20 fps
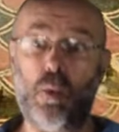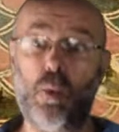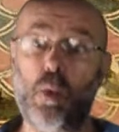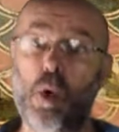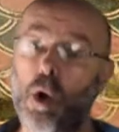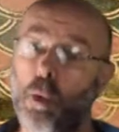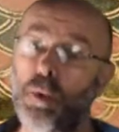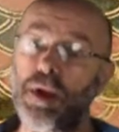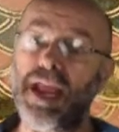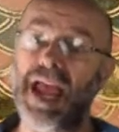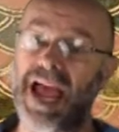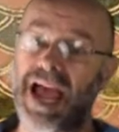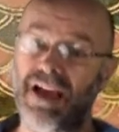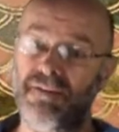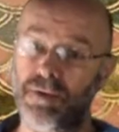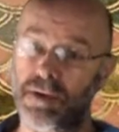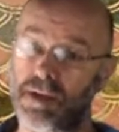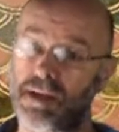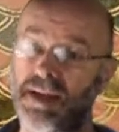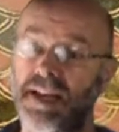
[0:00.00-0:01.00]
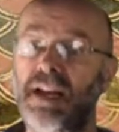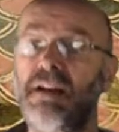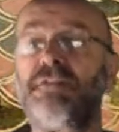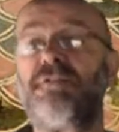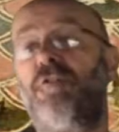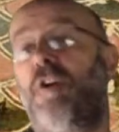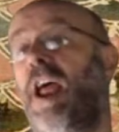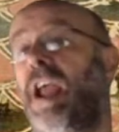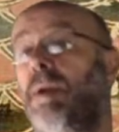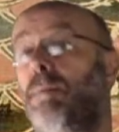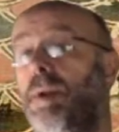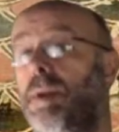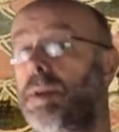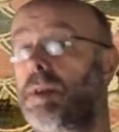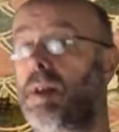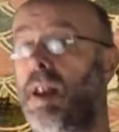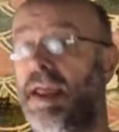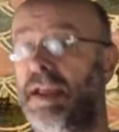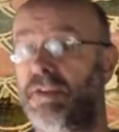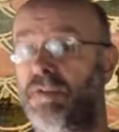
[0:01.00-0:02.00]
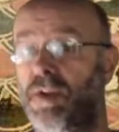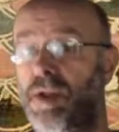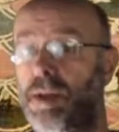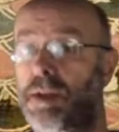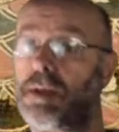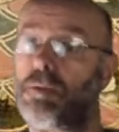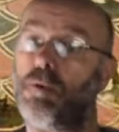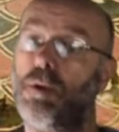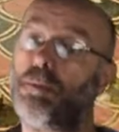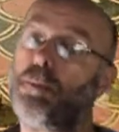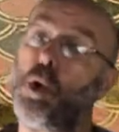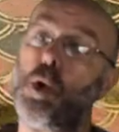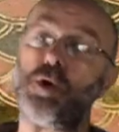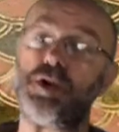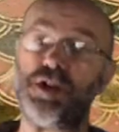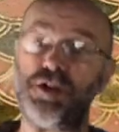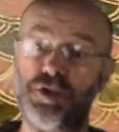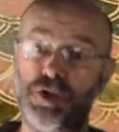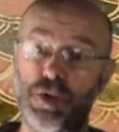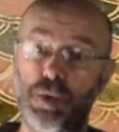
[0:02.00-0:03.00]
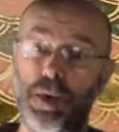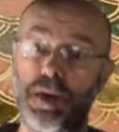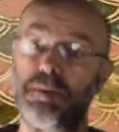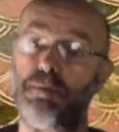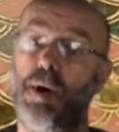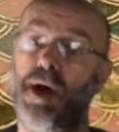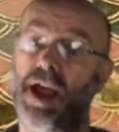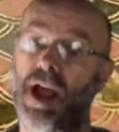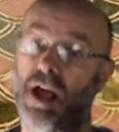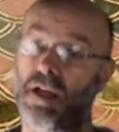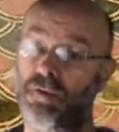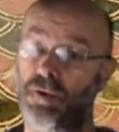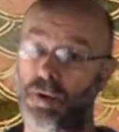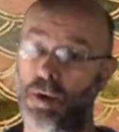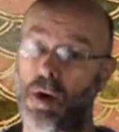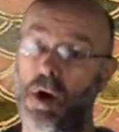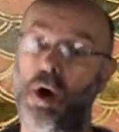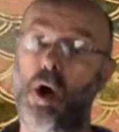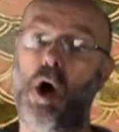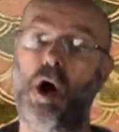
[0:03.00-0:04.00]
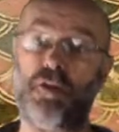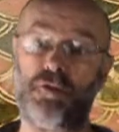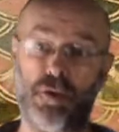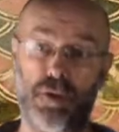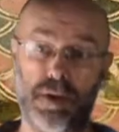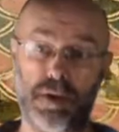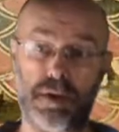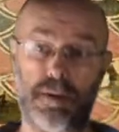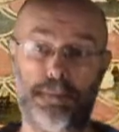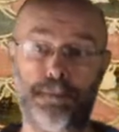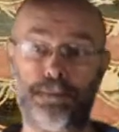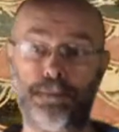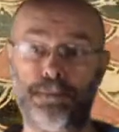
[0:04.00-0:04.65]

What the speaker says: What we have is little fragments like this reported to us by other authors.